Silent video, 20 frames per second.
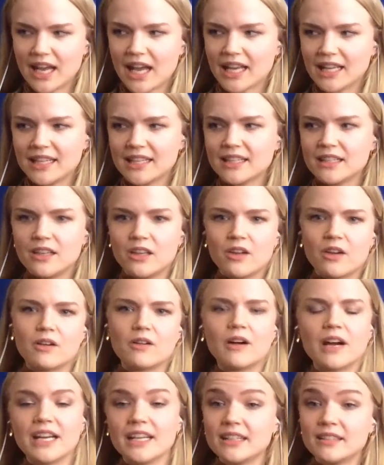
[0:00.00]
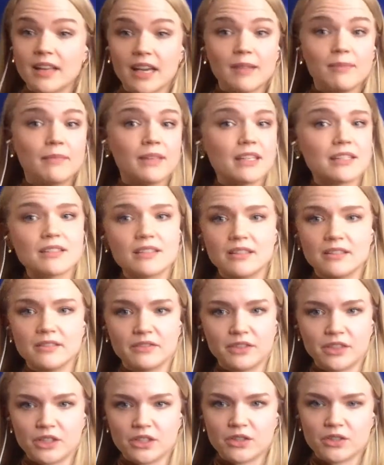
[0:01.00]
I didn't know. I missed the
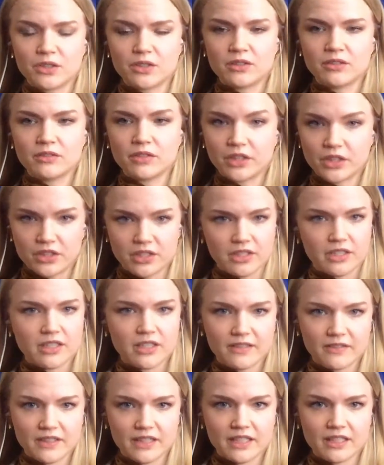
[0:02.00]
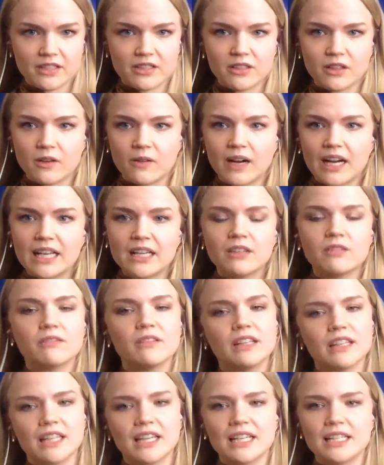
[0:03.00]
first version of this. So I didn't
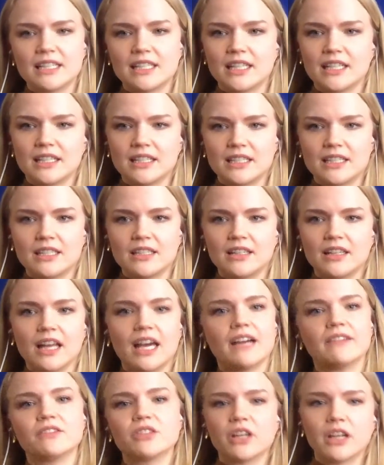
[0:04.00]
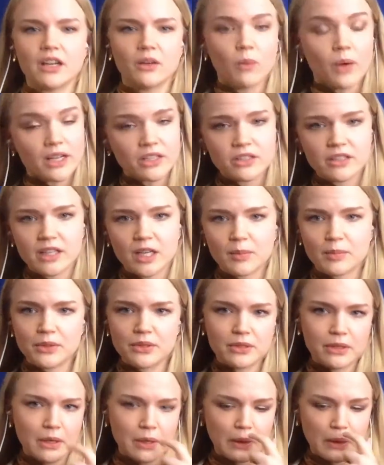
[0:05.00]
realize it until after I had watched the
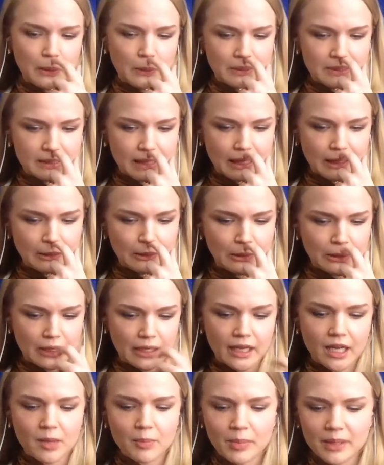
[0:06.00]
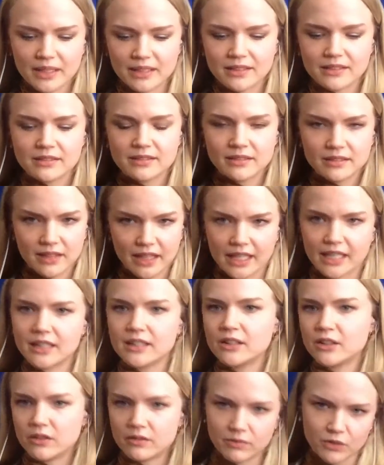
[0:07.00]
episode and was kind of looking up on like
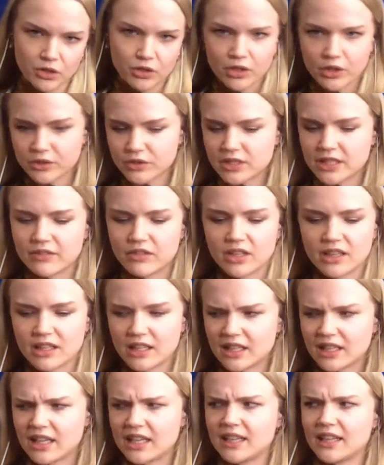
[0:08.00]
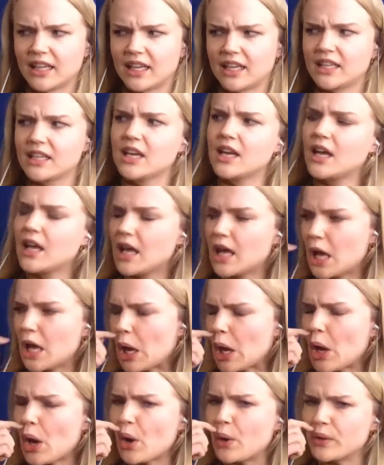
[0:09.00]
your notes and everything that like,
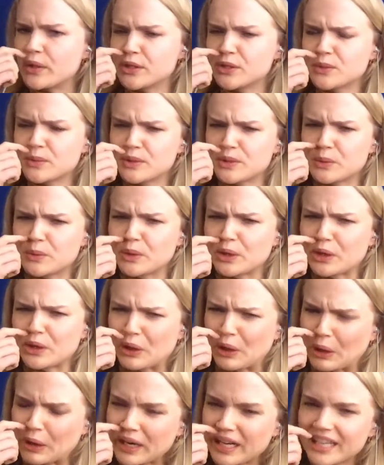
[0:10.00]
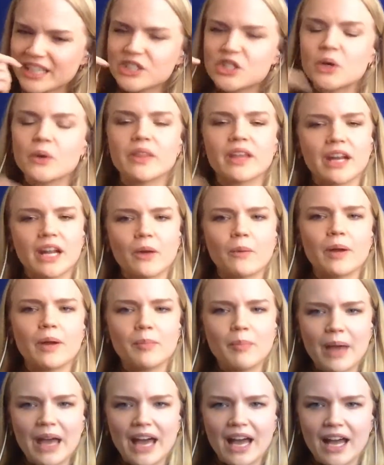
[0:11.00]
oh, this was a recurring. So then I went
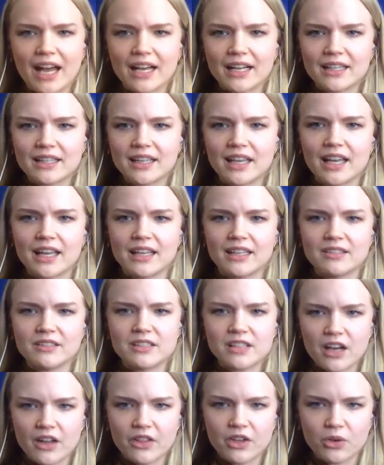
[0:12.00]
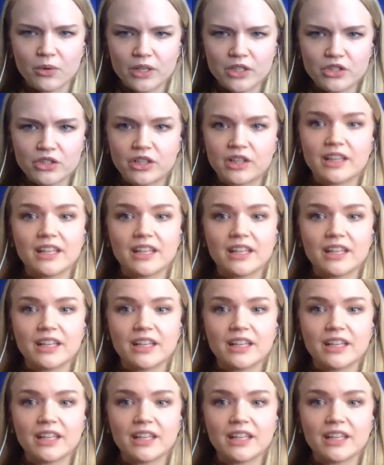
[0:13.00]
back and saw the original.